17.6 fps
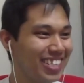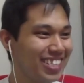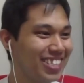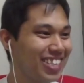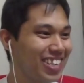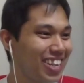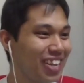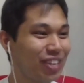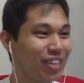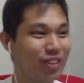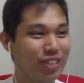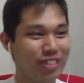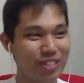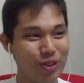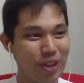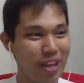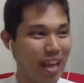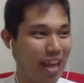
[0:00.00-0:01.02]
Yeah,
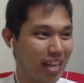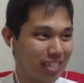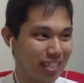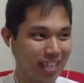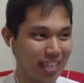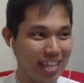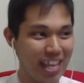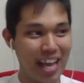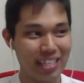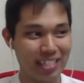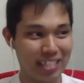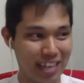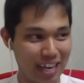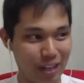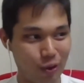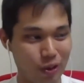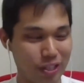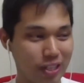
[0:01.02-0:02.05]
so yes, he has
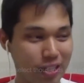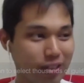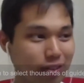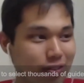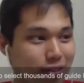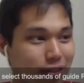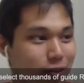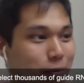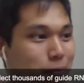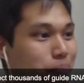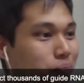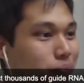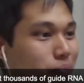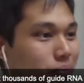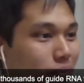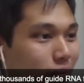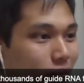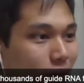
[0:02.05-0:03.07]
another question also.
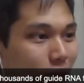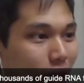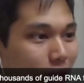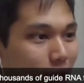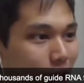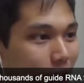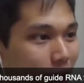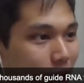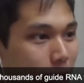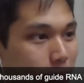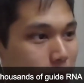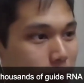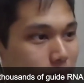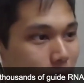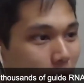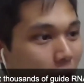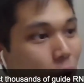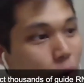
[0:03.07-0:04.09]

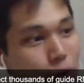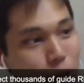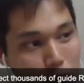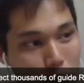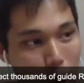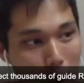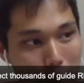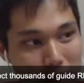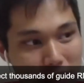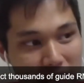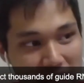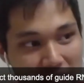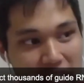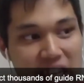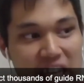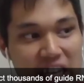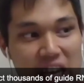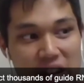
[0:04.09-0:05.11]
How do you
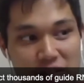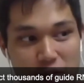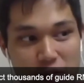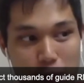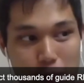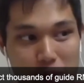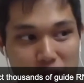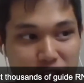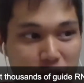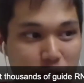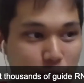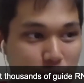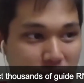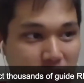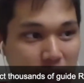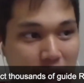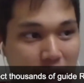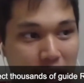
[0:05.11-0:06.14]
obtain the information to
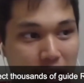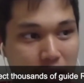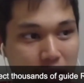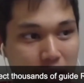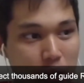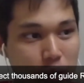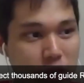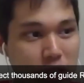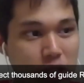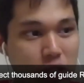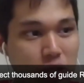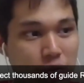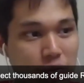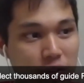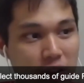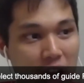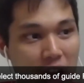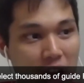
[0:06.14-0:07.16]
select thousands of
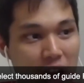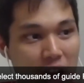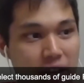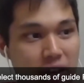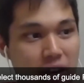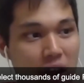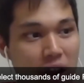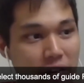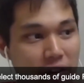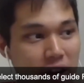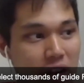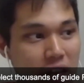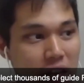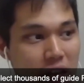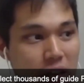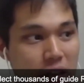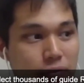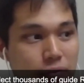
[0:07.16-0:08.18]
guide
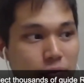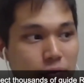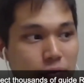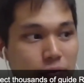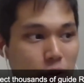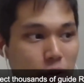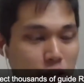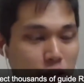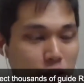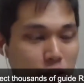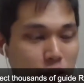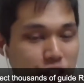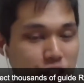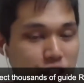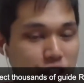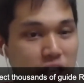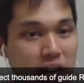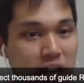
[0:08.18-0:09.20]
RNA for
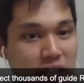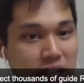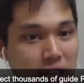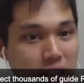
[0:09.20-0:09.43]
gene editing?